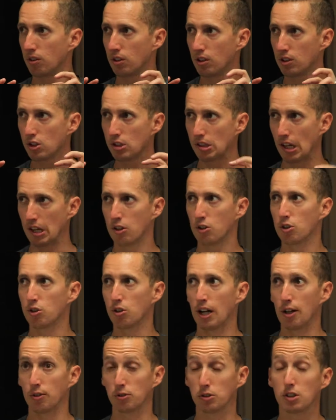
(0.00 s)
centered
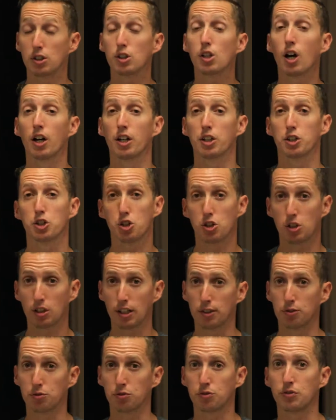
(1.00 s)
around touch
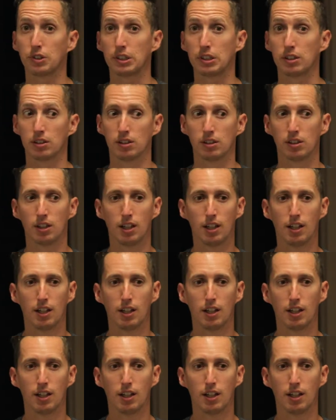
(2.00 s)
and feel.